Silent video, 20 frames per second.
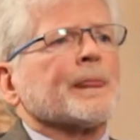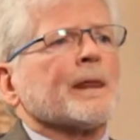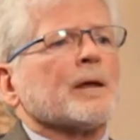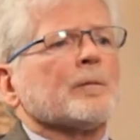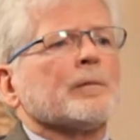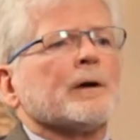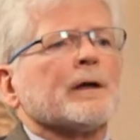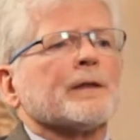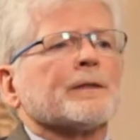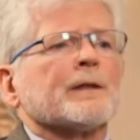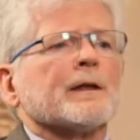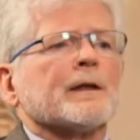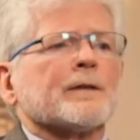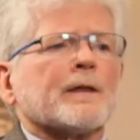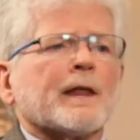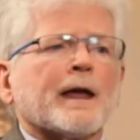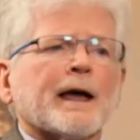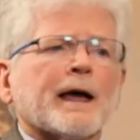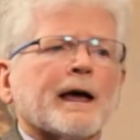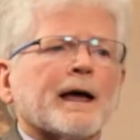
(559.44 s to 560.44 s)
but
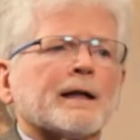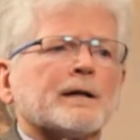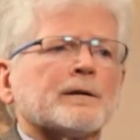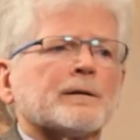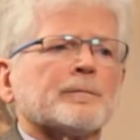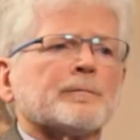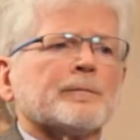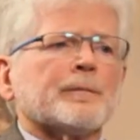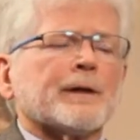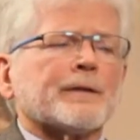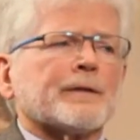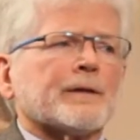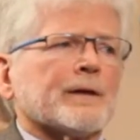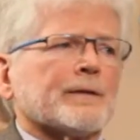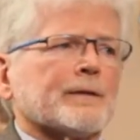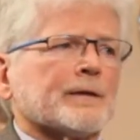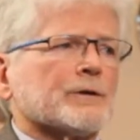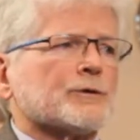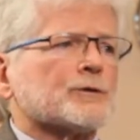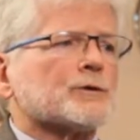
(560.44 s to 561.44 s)
that
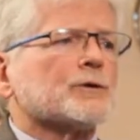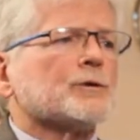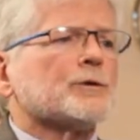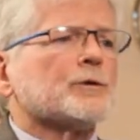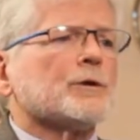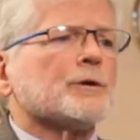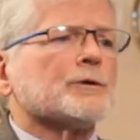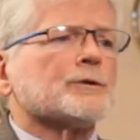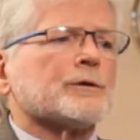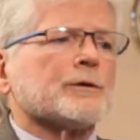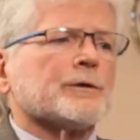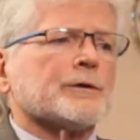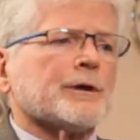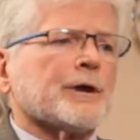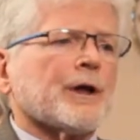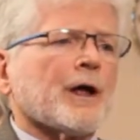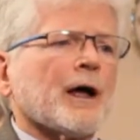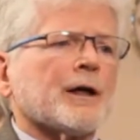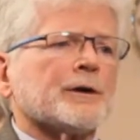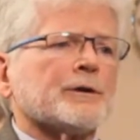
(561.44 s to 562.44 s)
the schools are
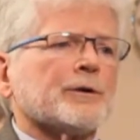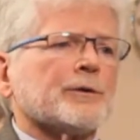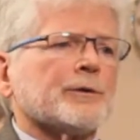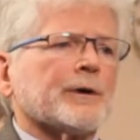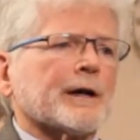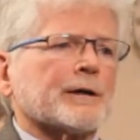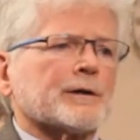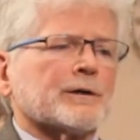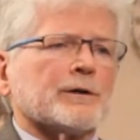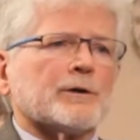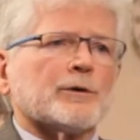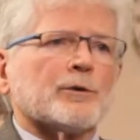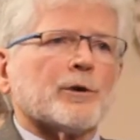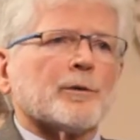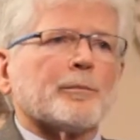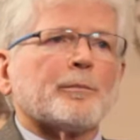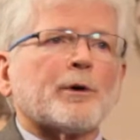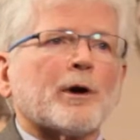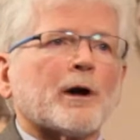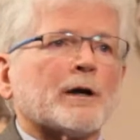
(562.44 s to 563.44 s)
not directed
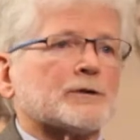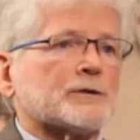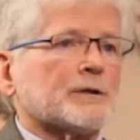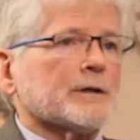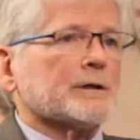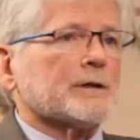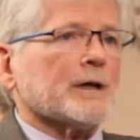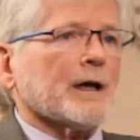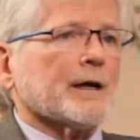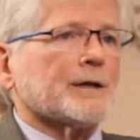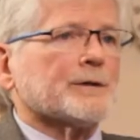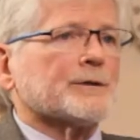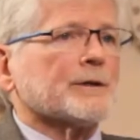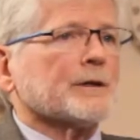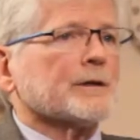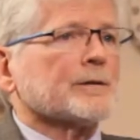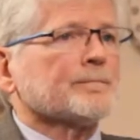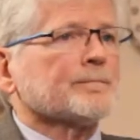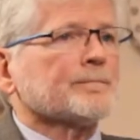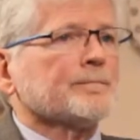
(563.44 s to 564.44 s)
toward
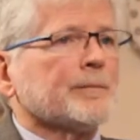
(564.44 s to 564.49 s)
proselytizing